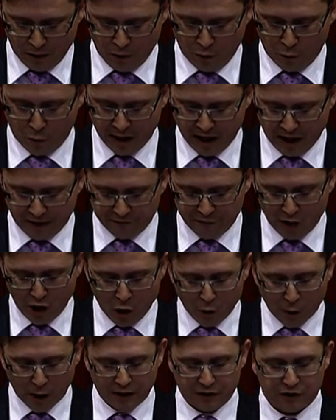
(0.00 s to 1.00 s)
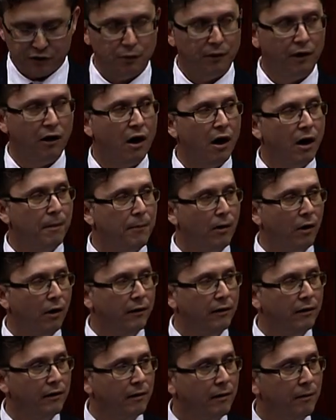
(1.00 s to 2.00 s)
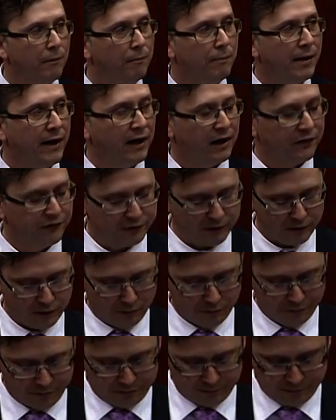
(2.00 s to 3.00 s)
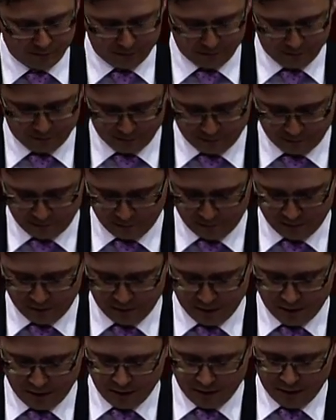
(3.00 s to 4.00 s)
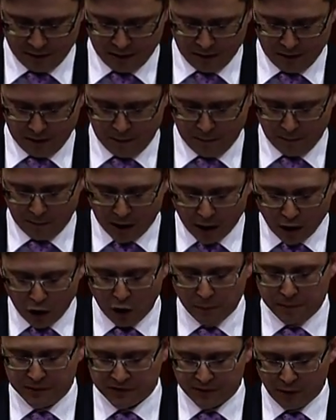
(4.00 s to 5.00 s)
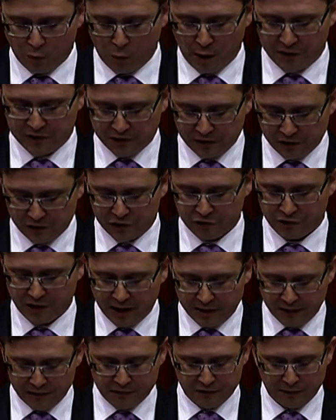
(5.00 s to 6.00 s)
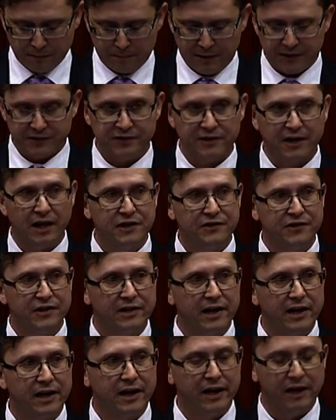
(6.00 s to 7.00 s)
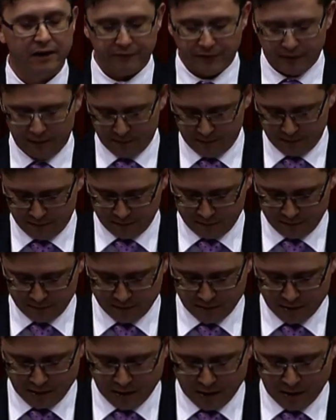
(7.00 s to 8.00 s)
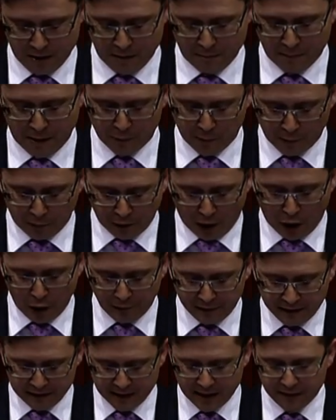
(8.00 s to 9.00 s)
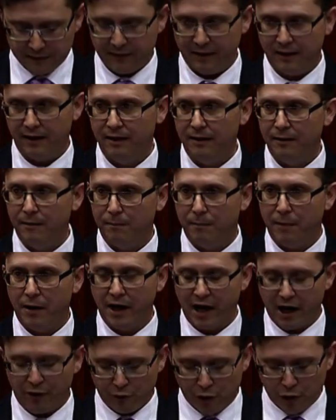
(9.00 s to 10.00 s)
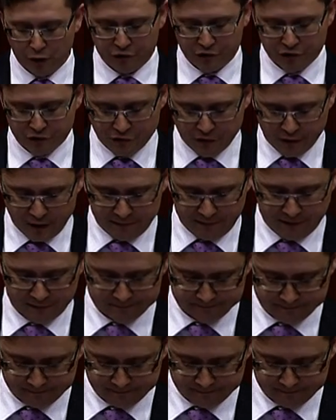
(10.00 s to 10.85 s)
We have no one to rely upon but ourselves. My hope is that Western Australia's best days are yet ahead of it, but we will only get there by our own striving.